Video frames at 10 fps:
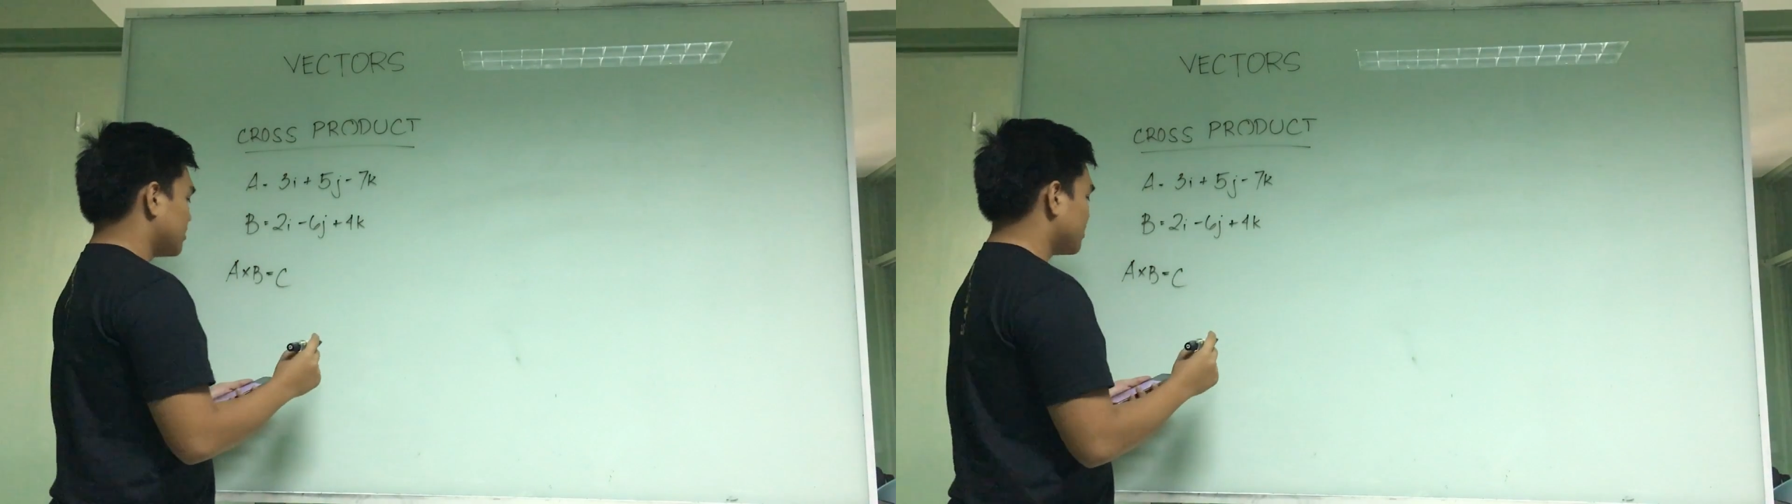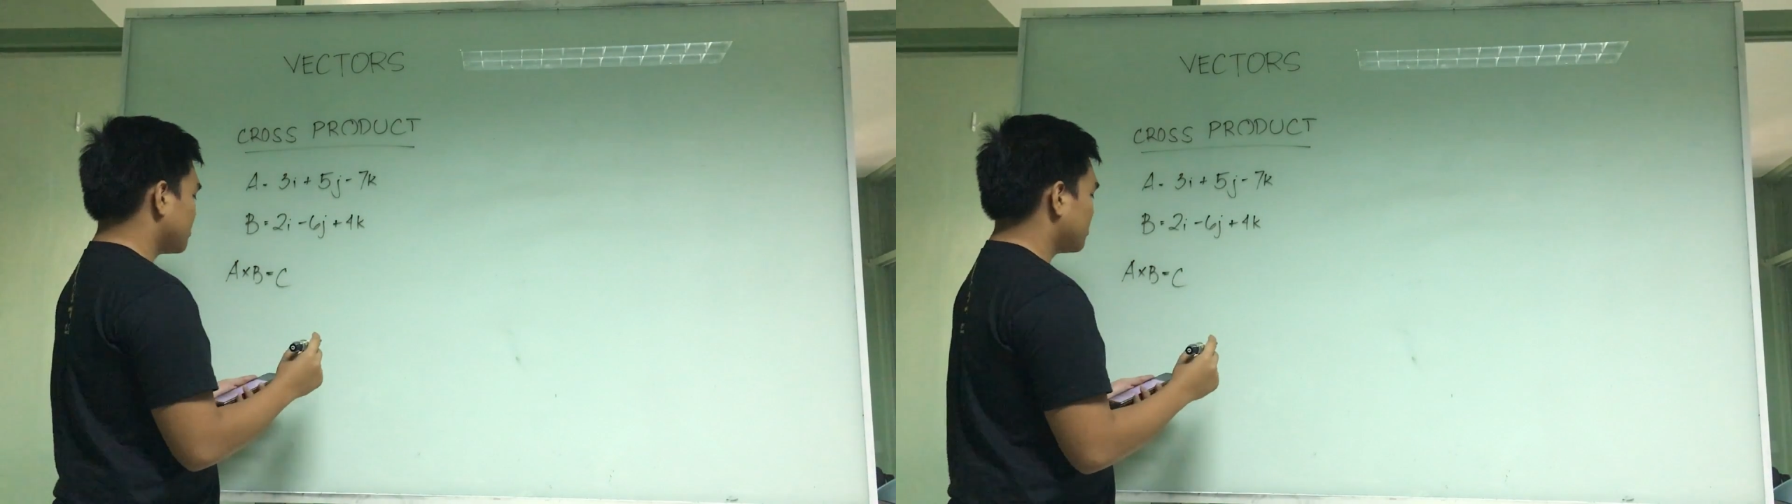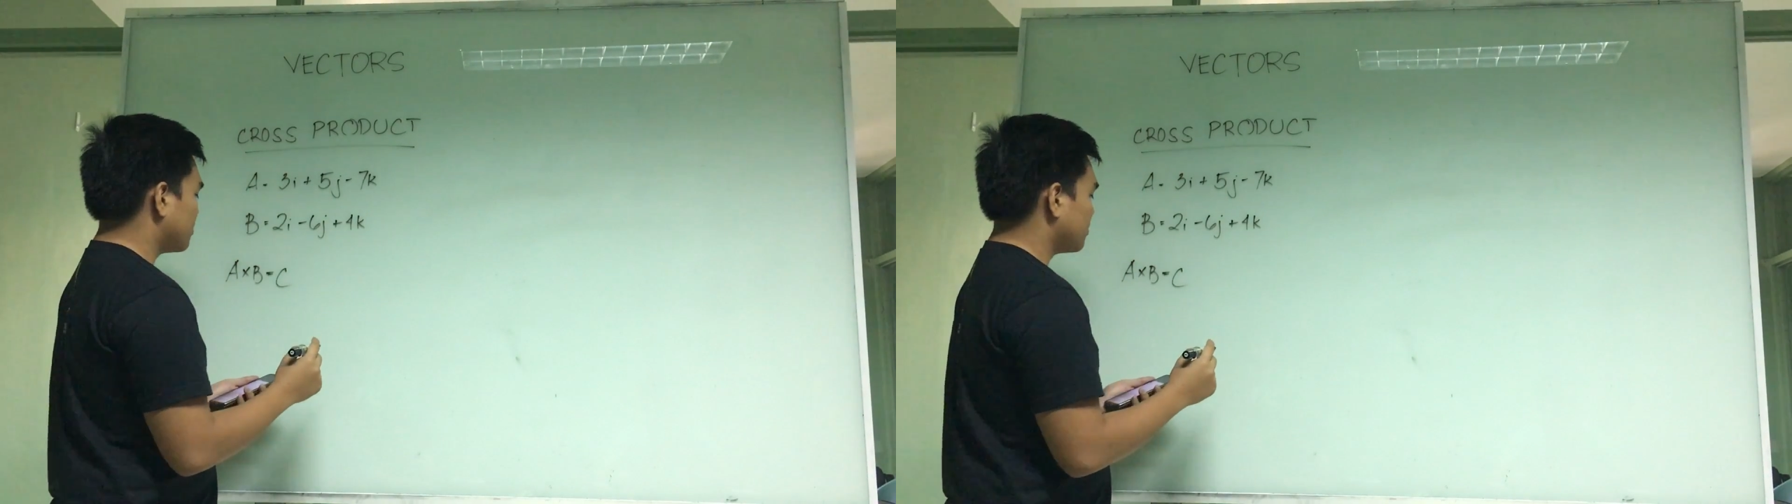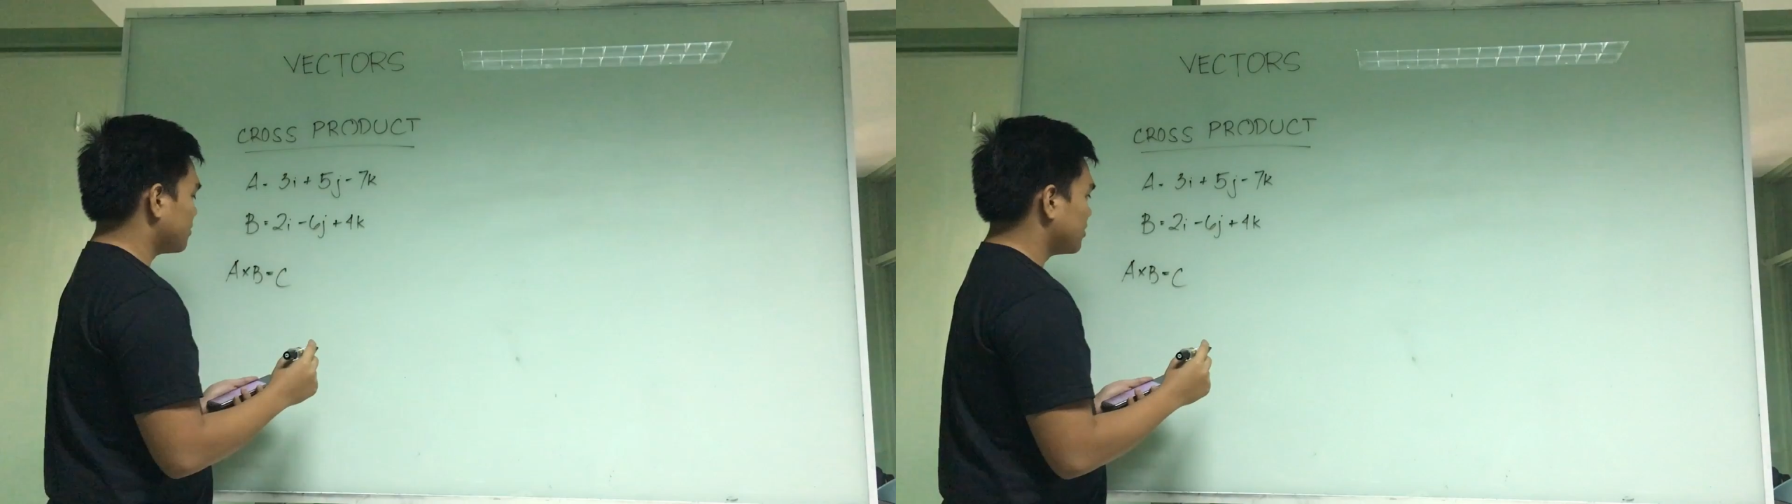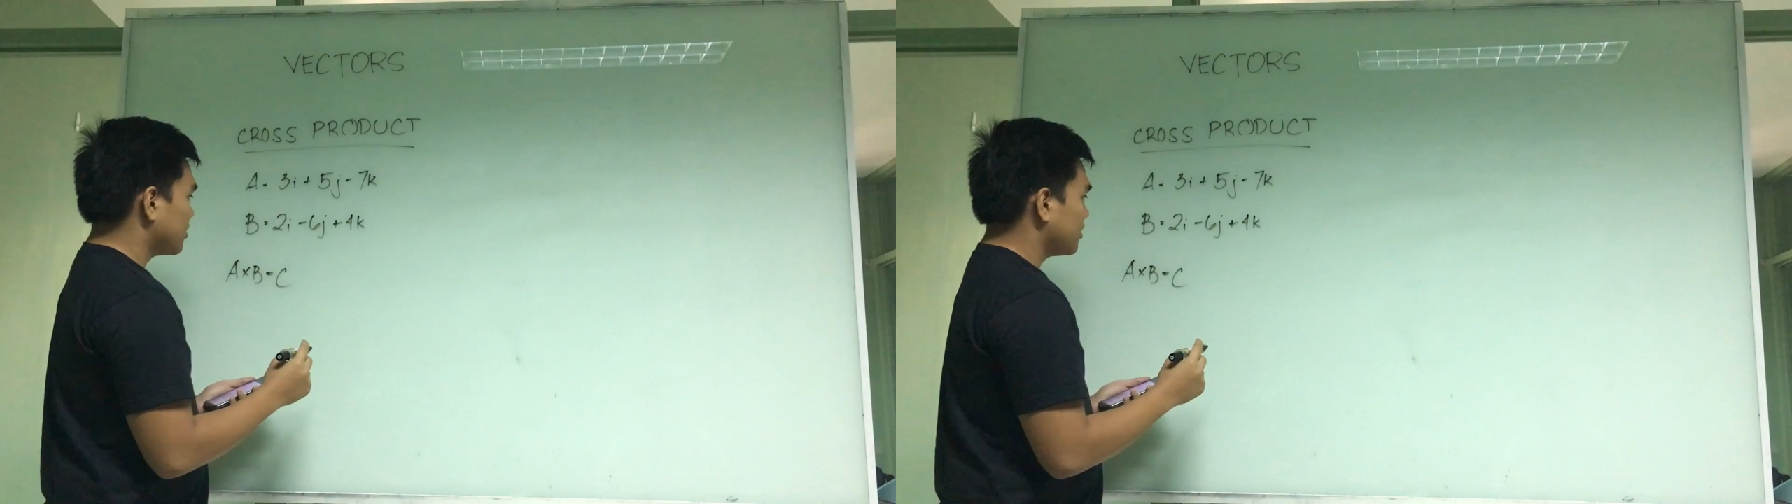So,